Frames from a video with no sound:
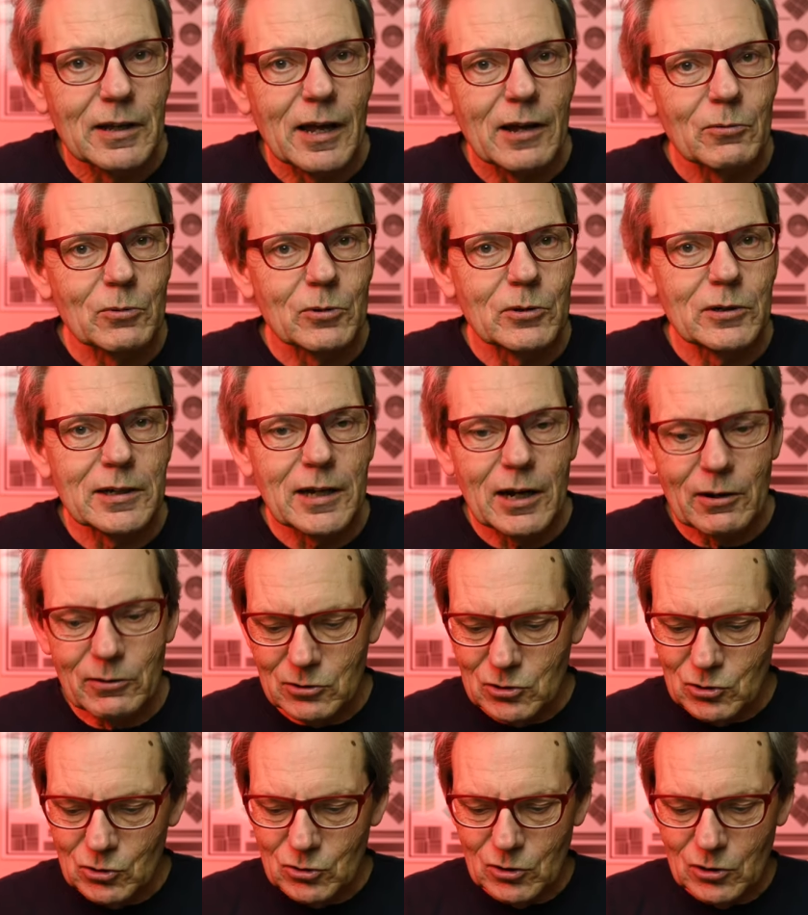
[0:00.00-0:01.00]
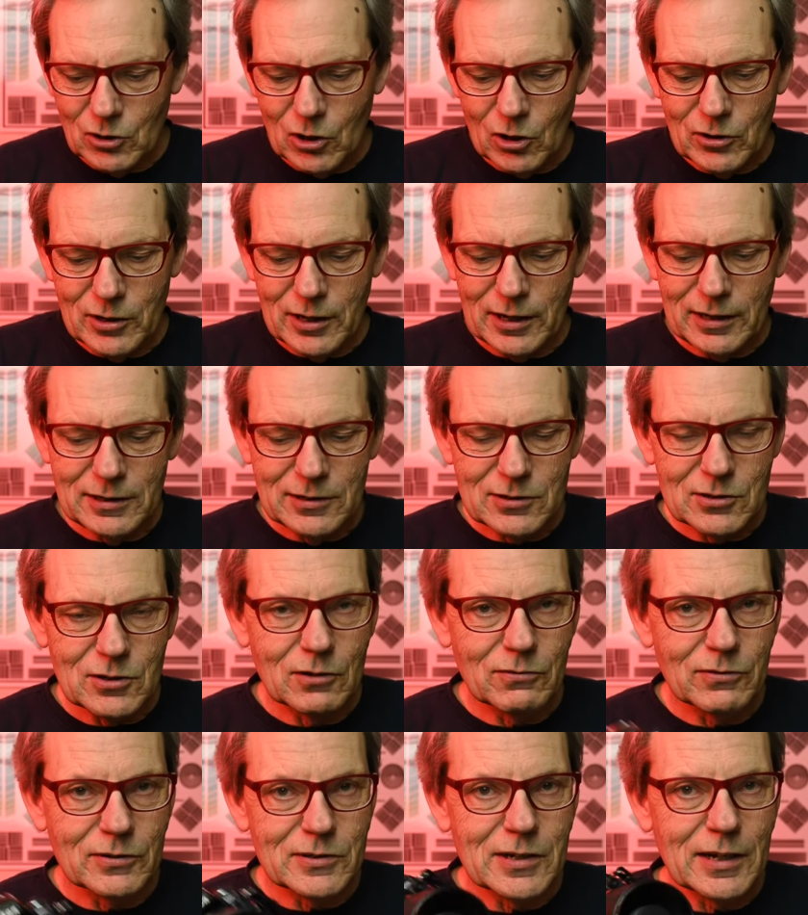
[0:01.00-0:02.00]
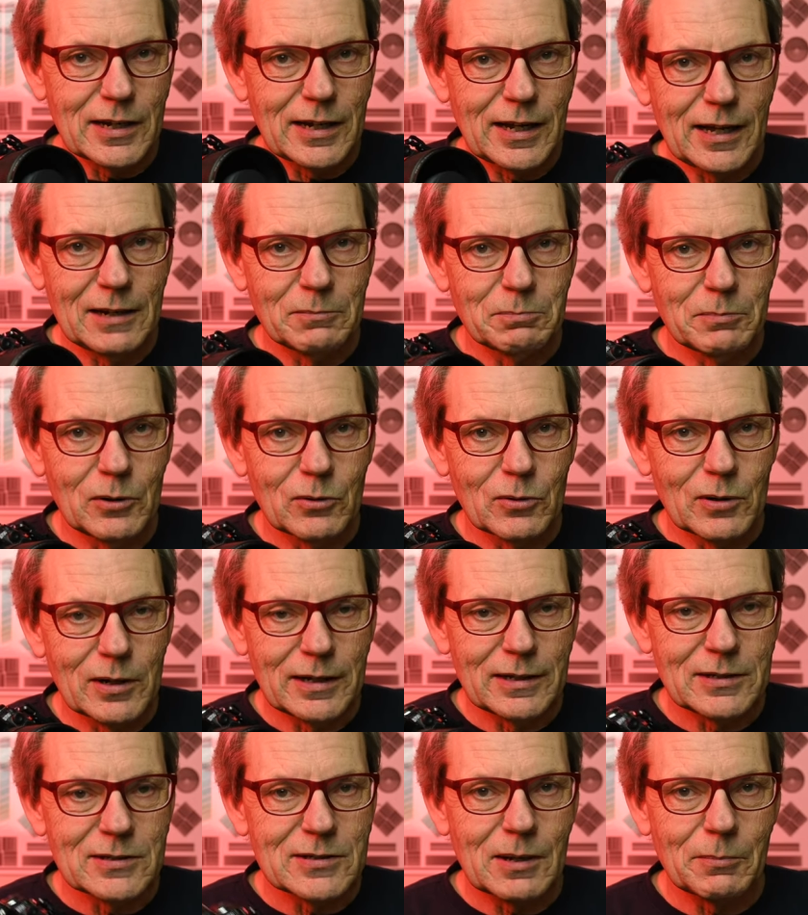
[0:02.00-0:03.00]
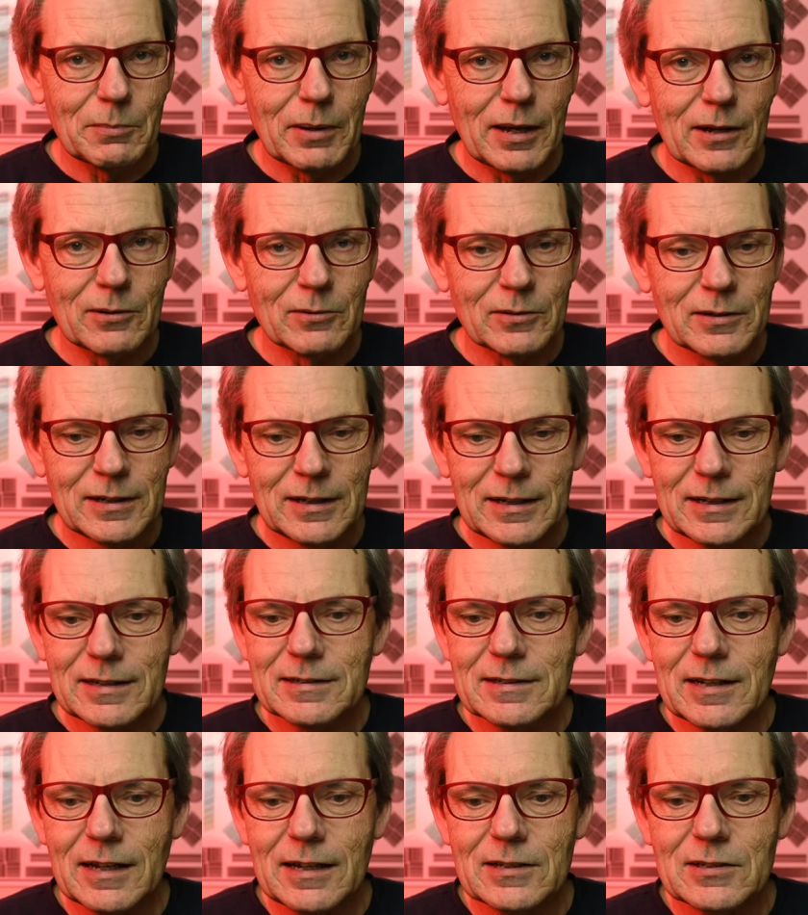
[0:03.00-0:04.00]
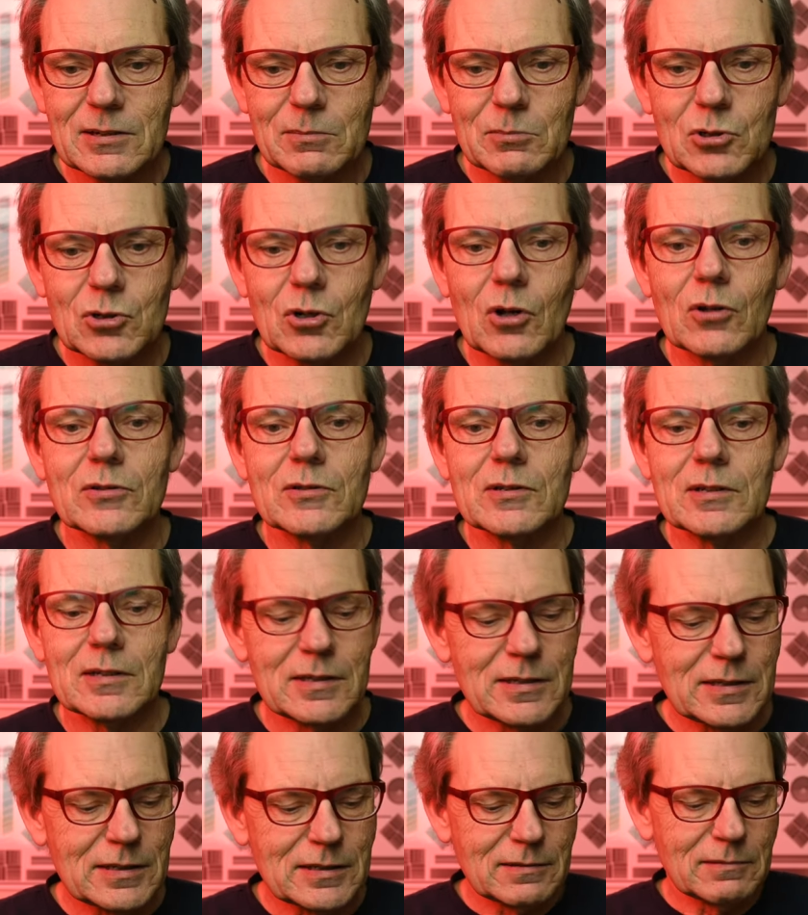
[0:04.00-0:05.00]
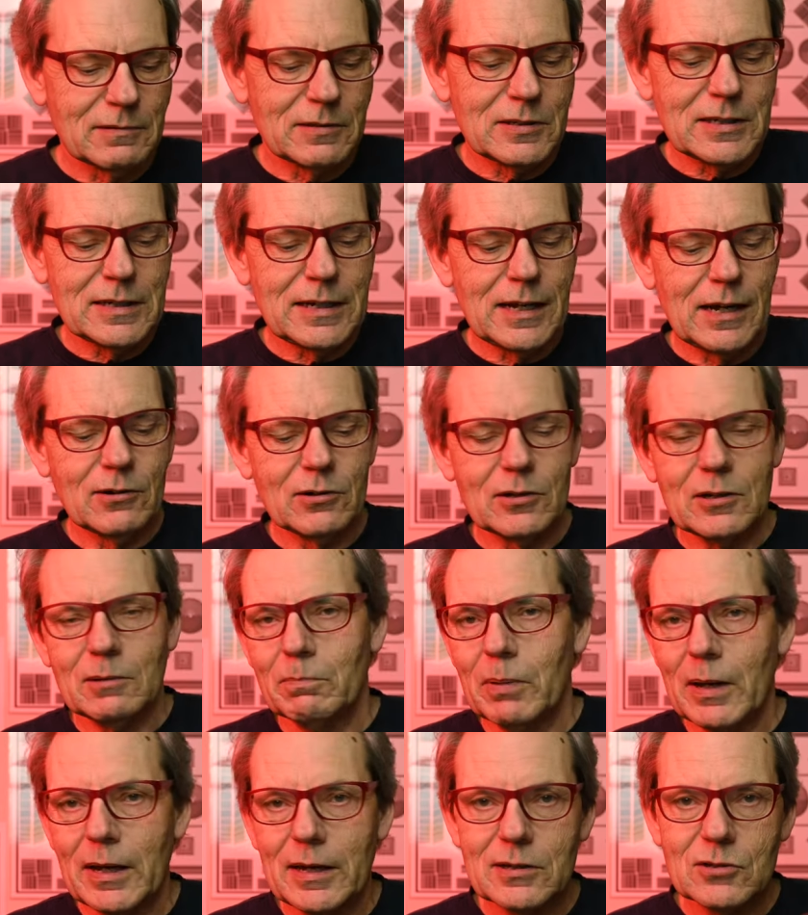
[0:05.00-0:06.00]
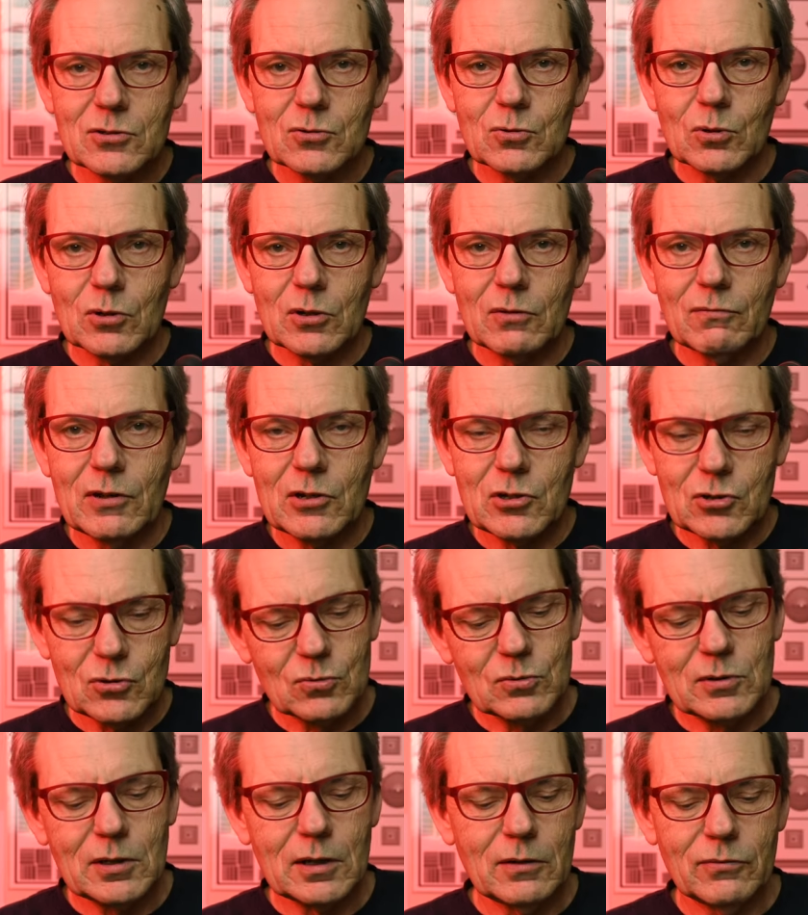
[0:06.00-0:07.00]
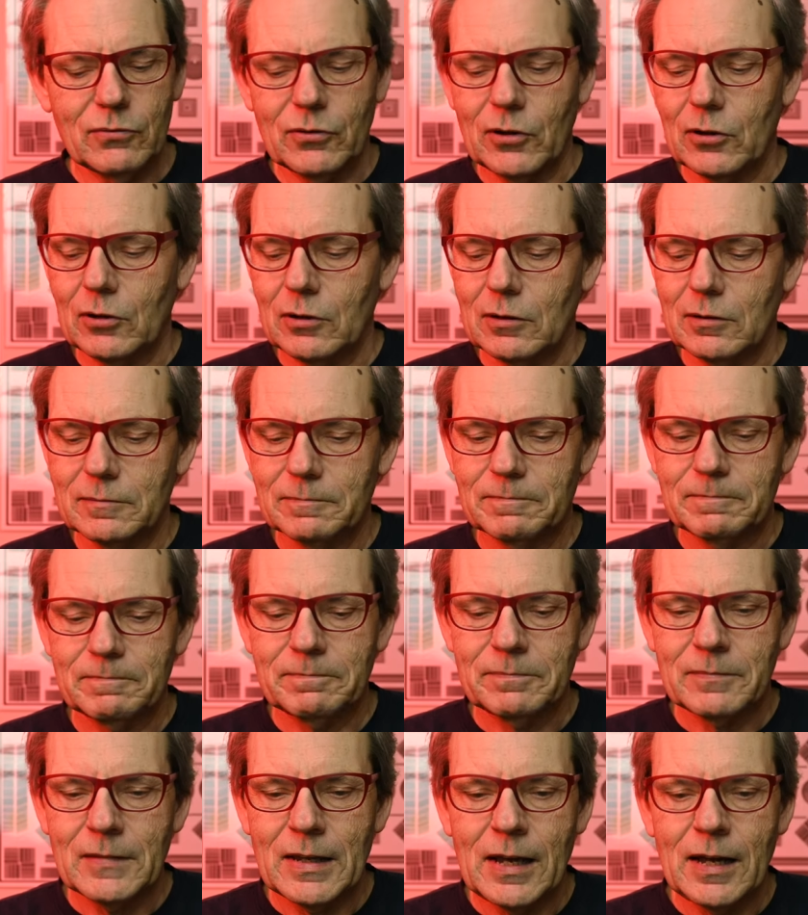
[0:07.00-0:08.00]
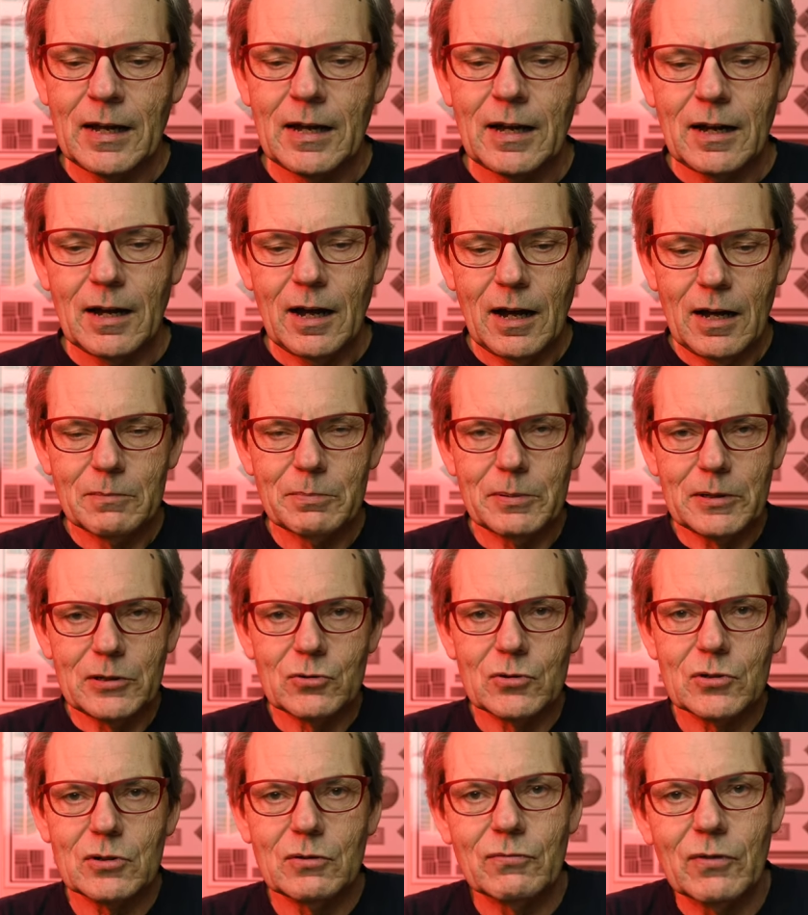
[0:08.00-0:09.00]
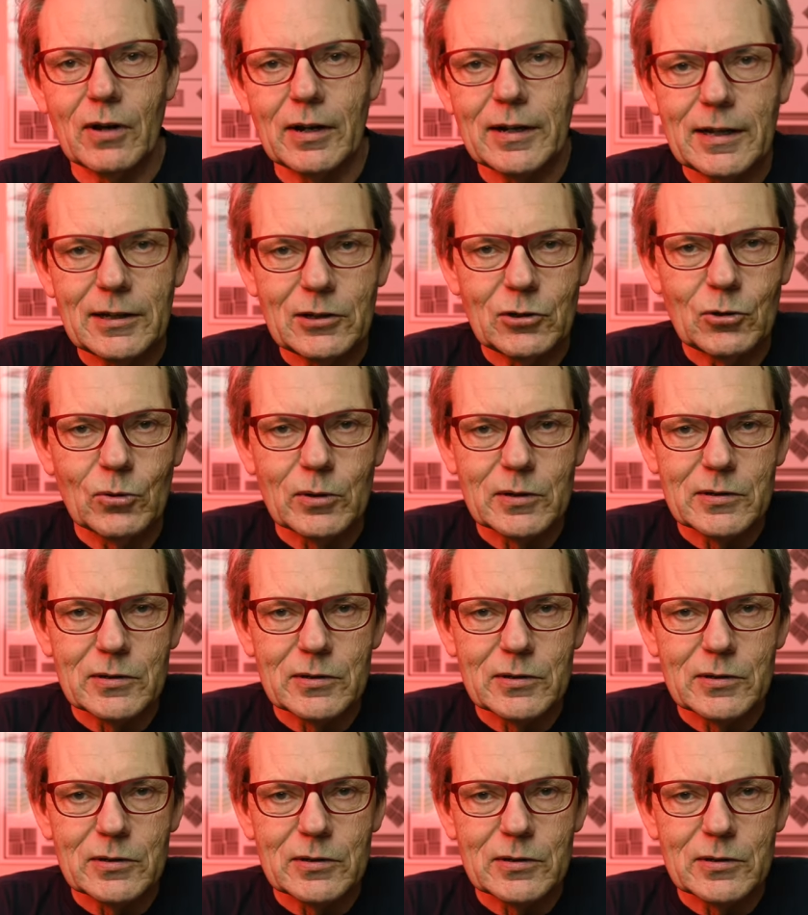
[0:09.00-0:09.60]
that will encourage you to go get yourself a second-hand mirror lens somehow, take some shots and see how it compares to a conventional telephoto. I'd be interested to find out your